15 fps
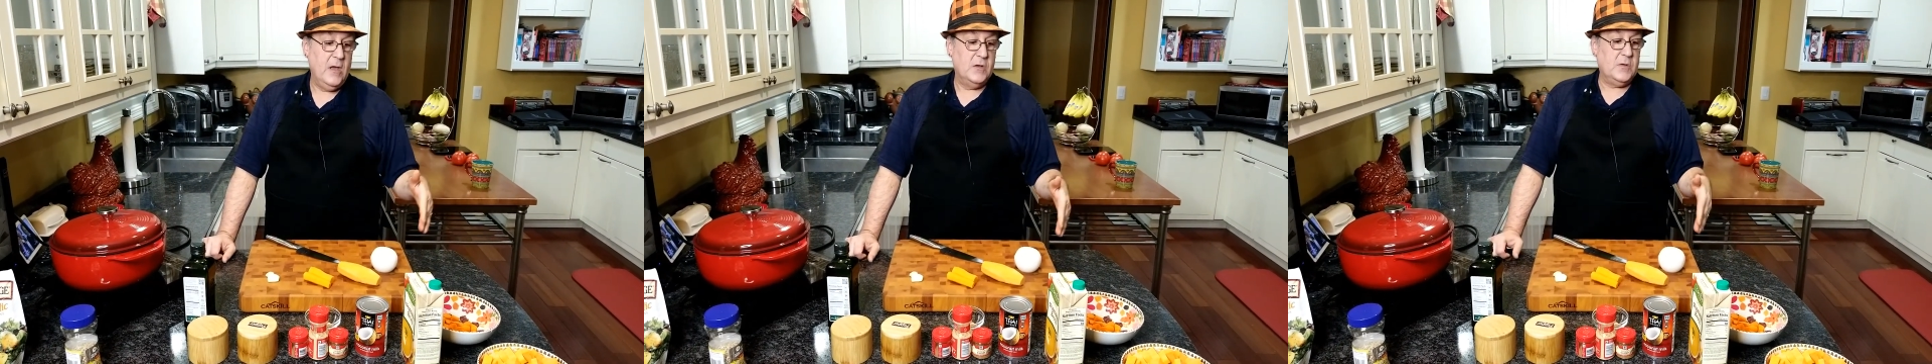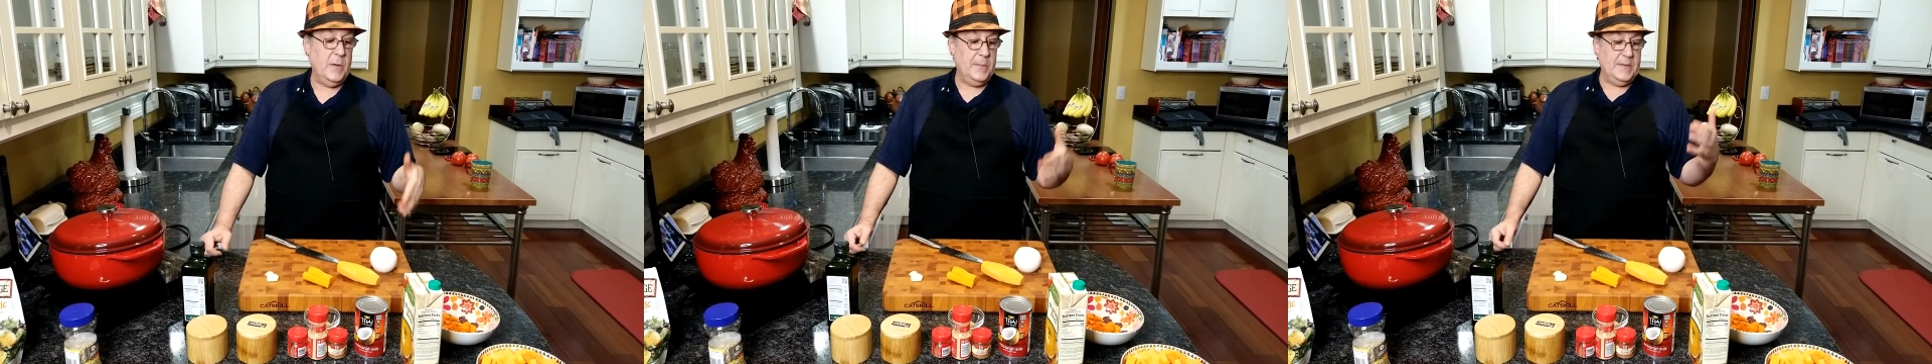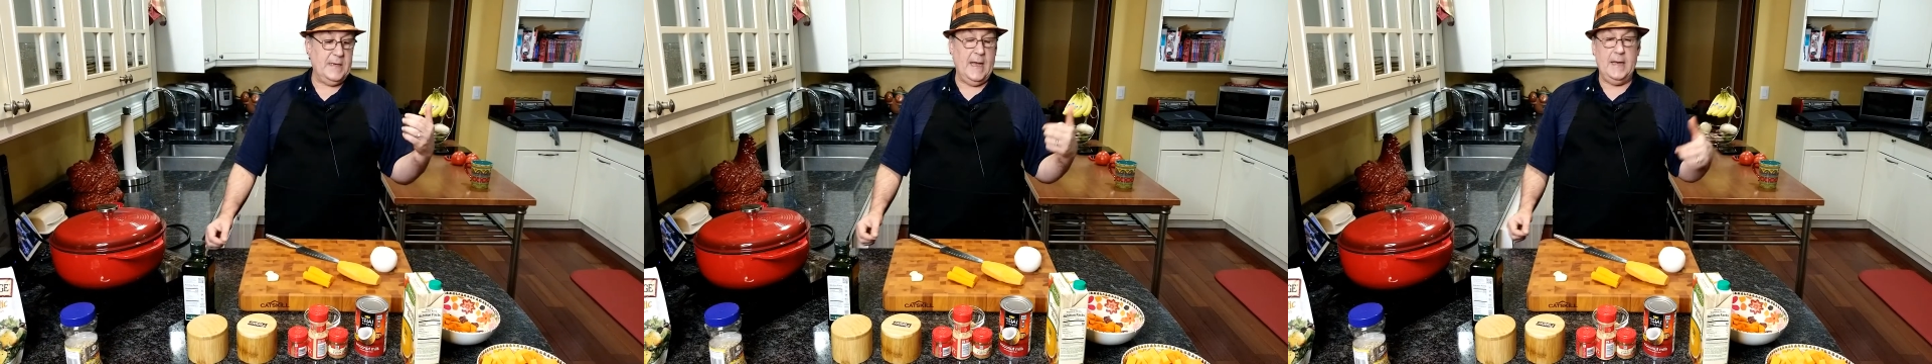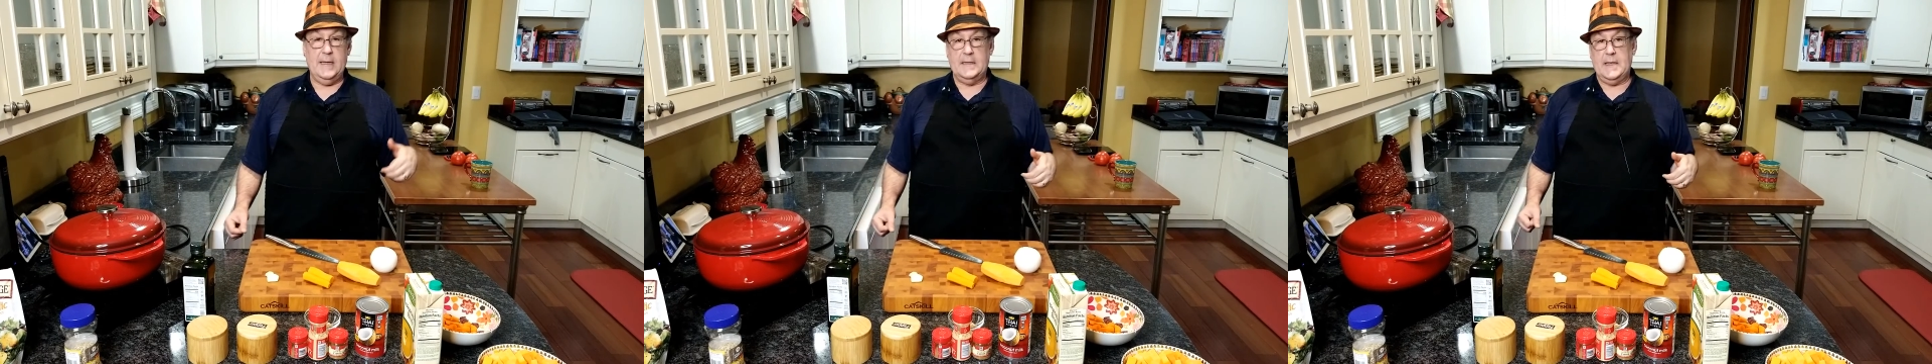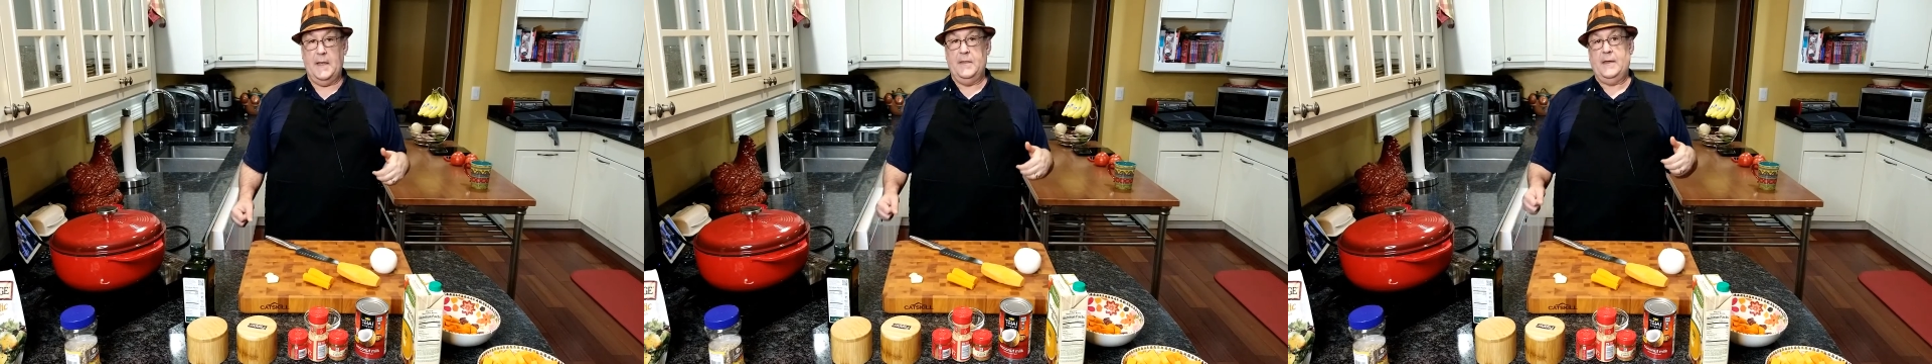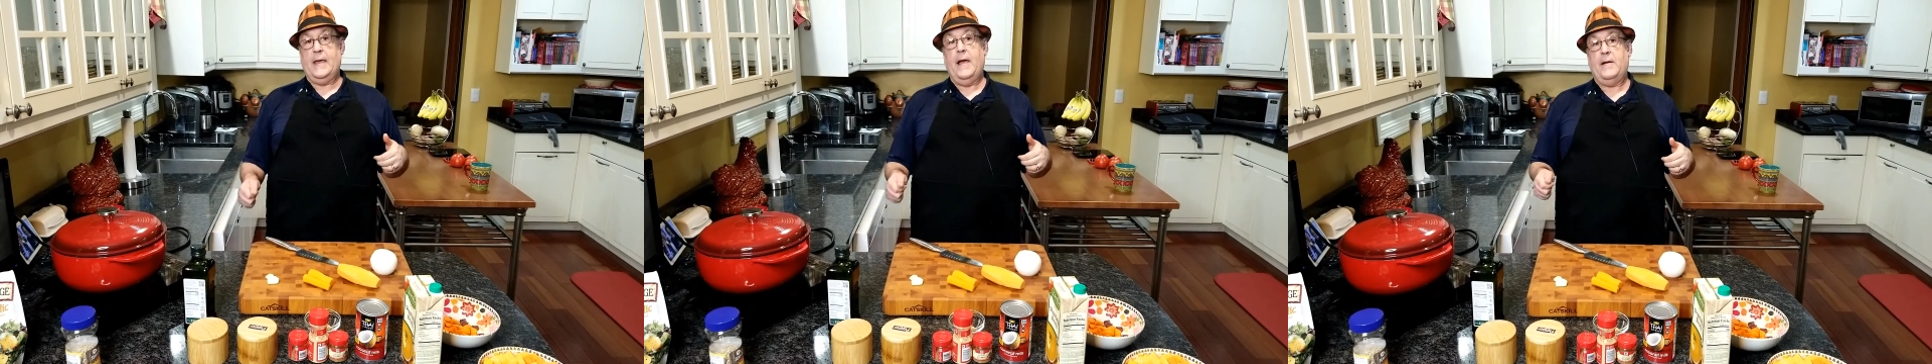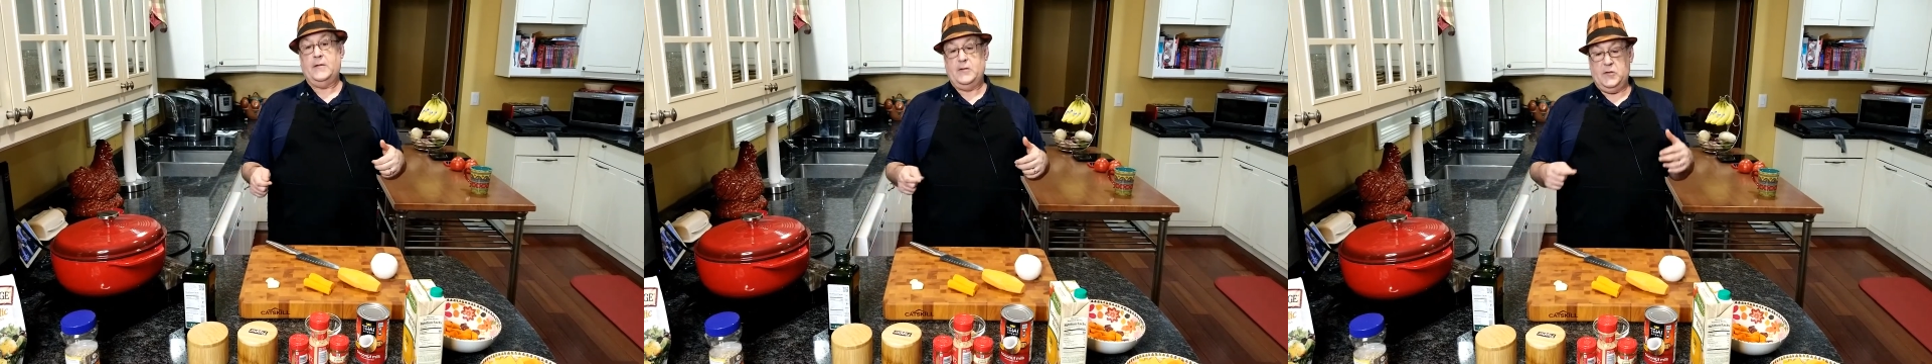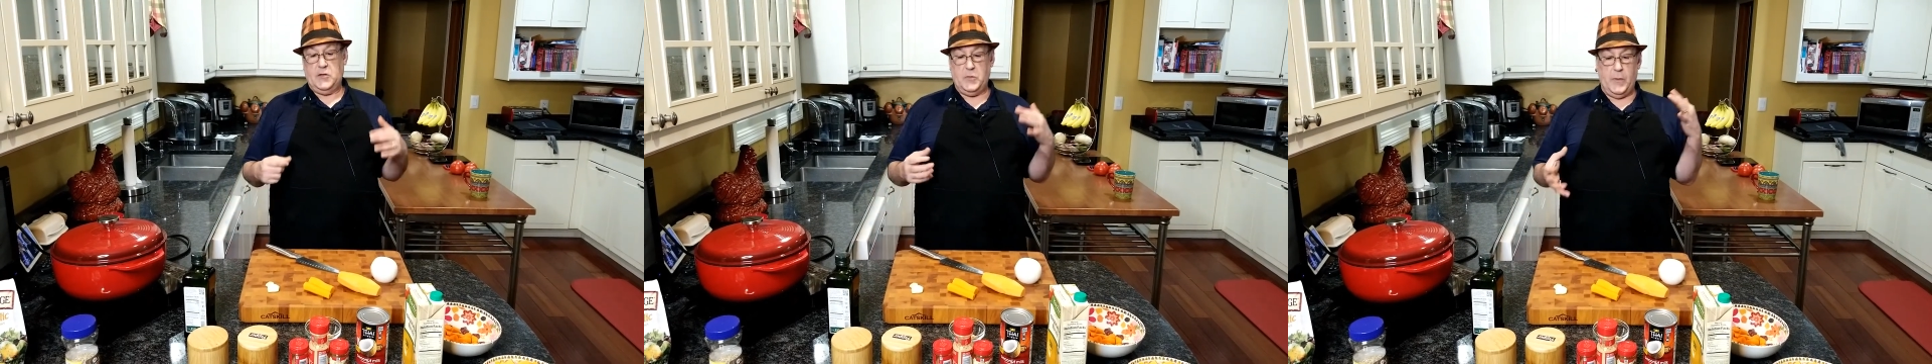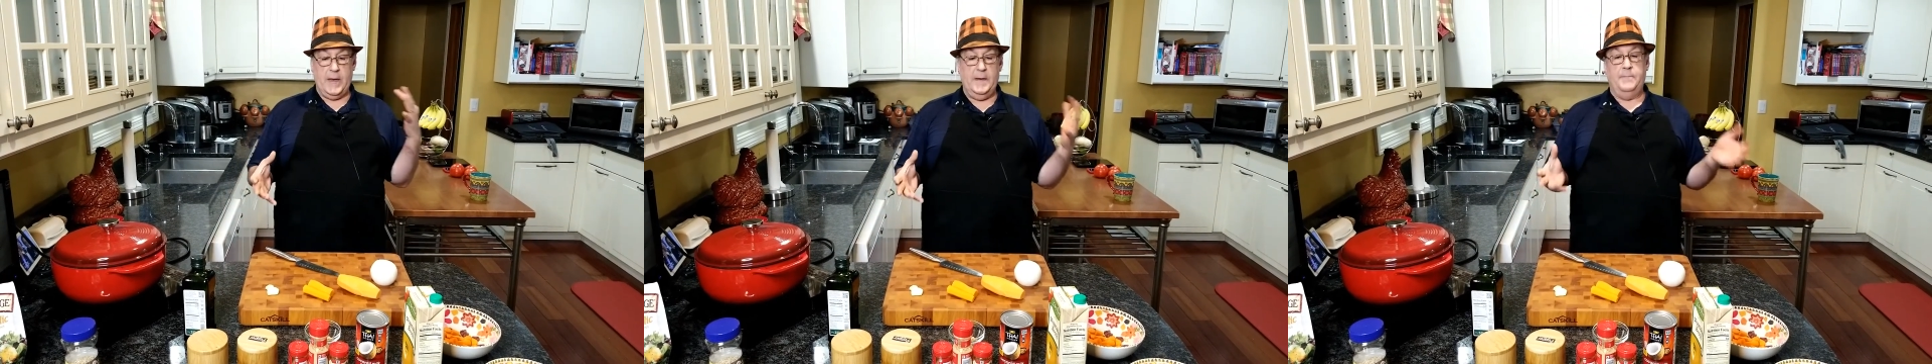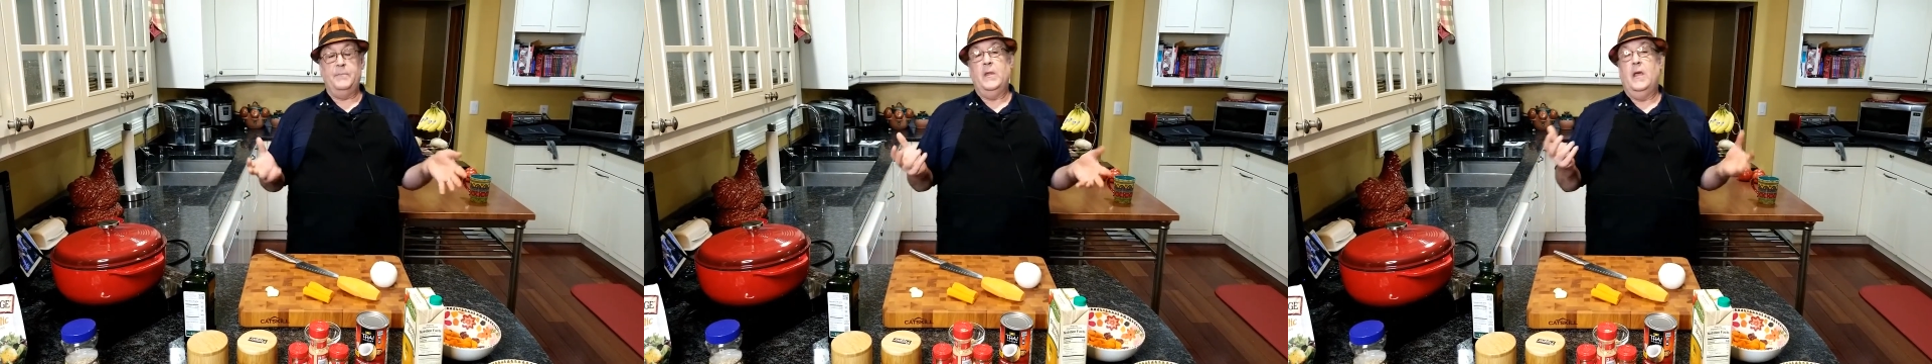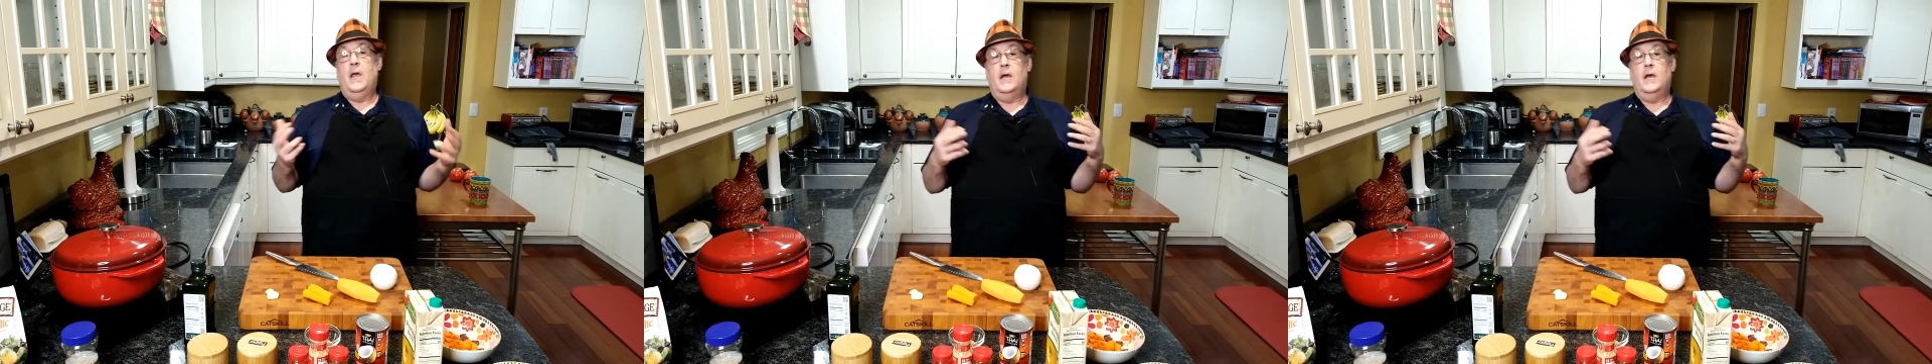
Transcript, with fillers: sweet potatoes and the carrots are sweet,